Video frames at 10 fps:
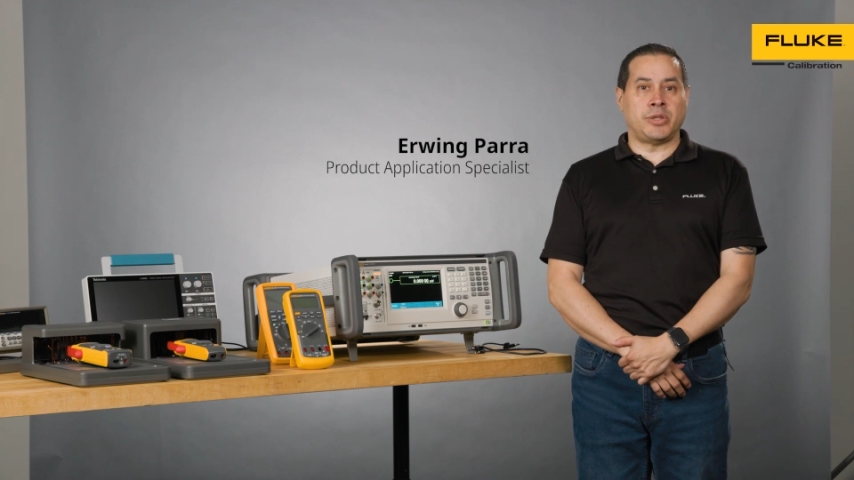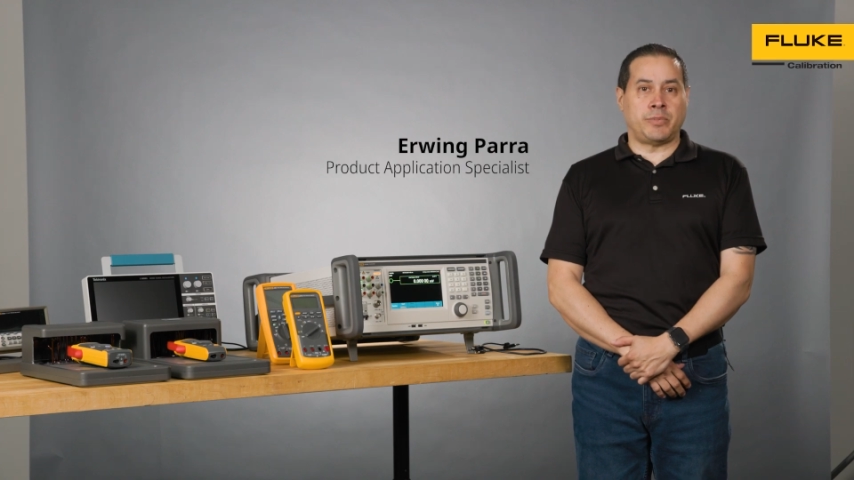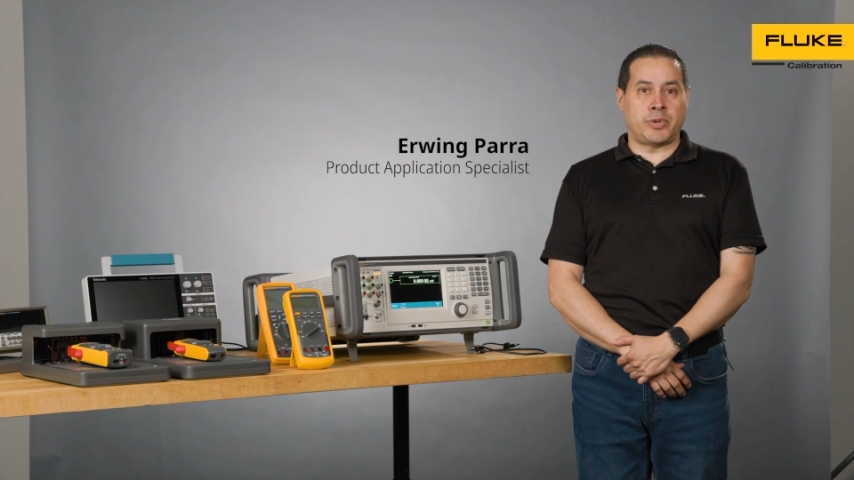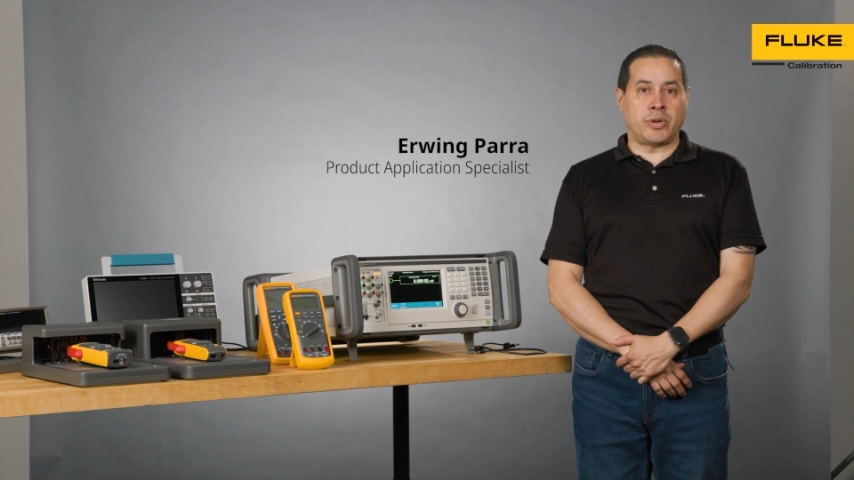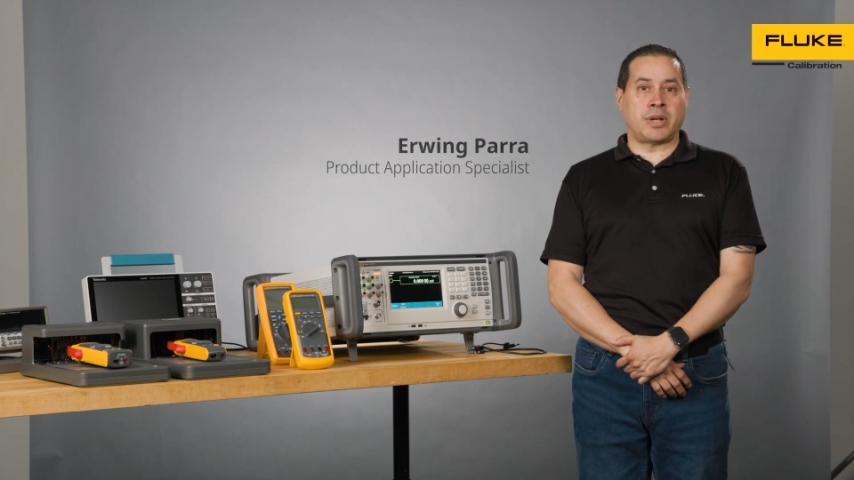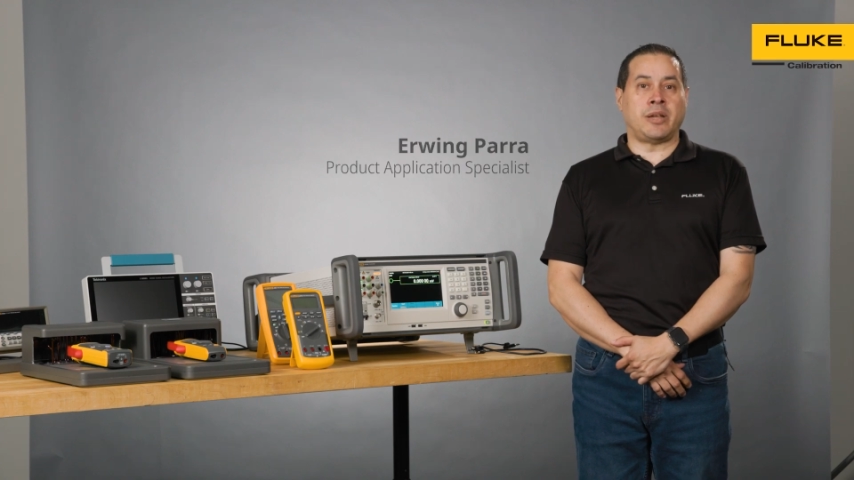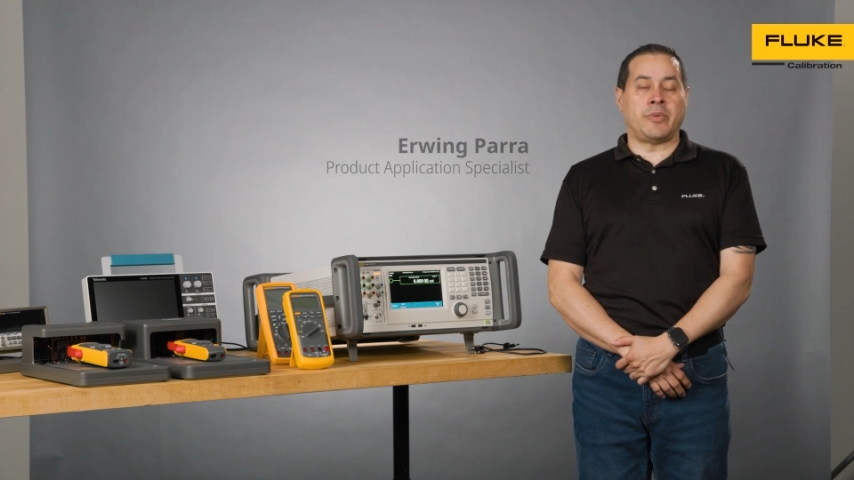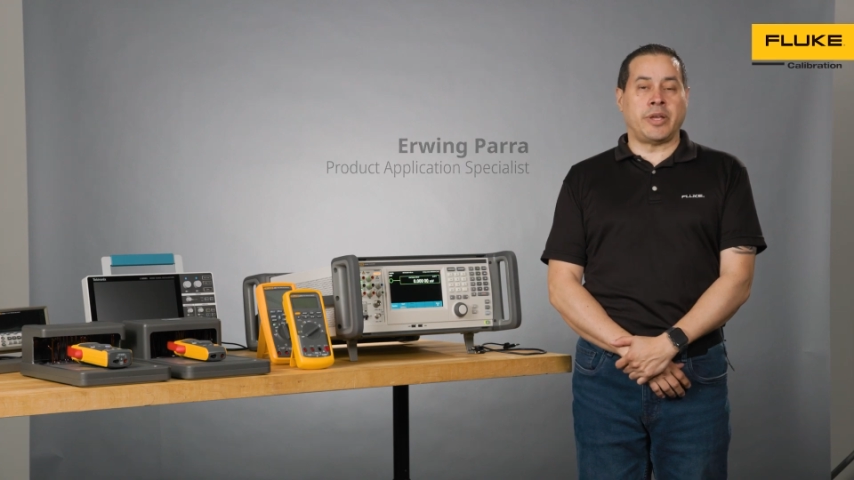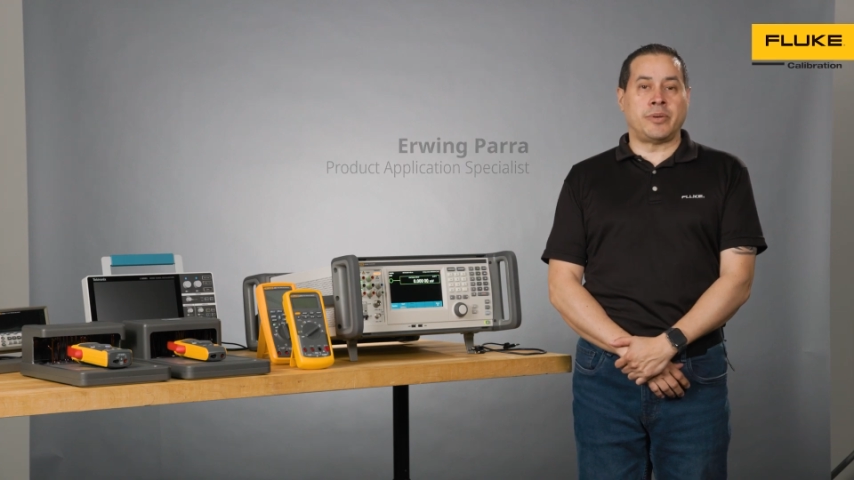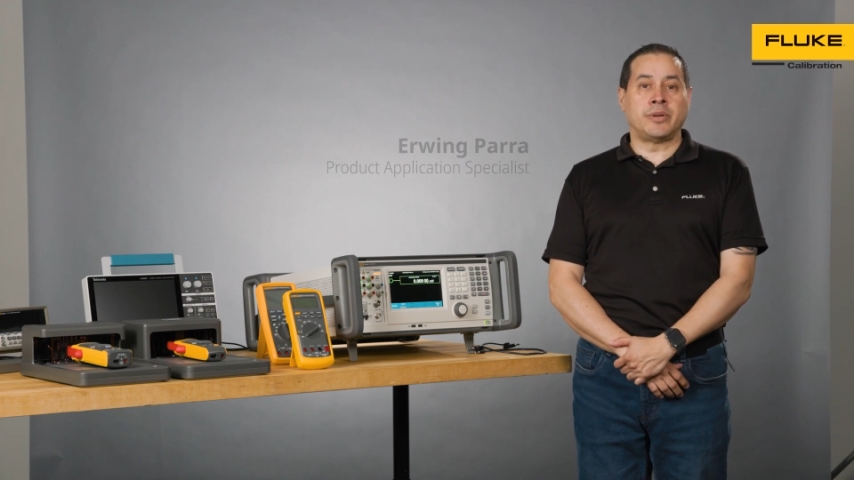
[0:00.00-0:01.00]
multi-product
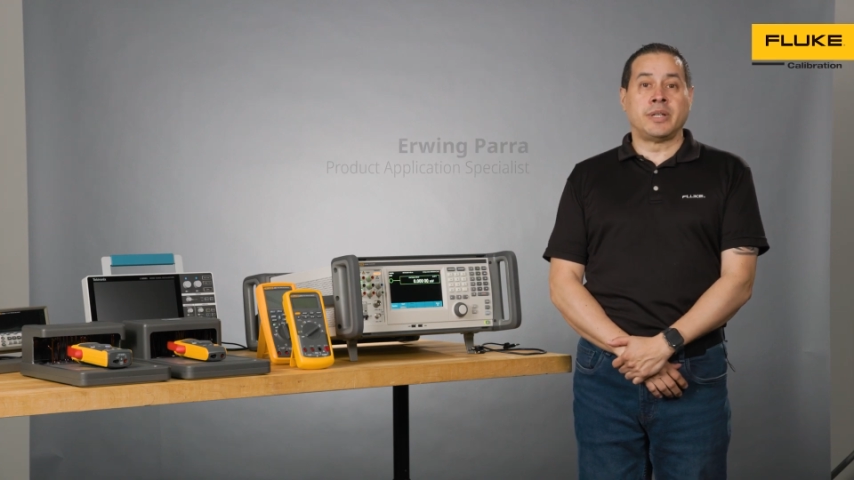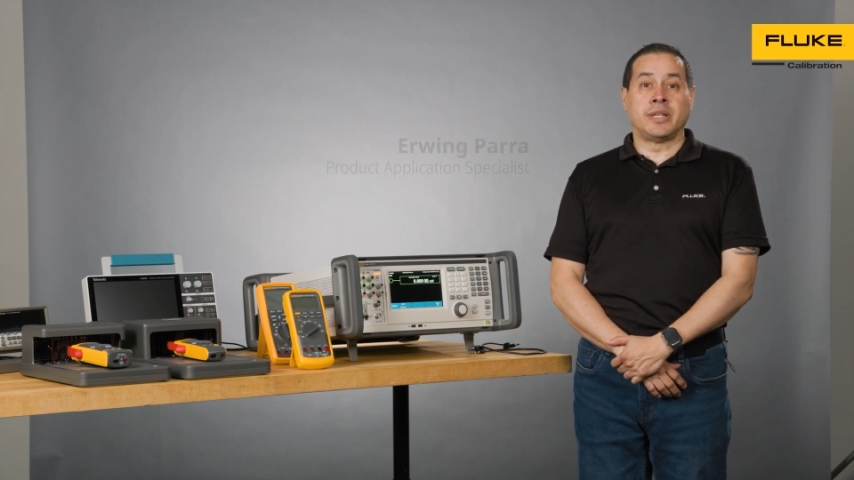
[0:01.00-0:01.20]
calibrator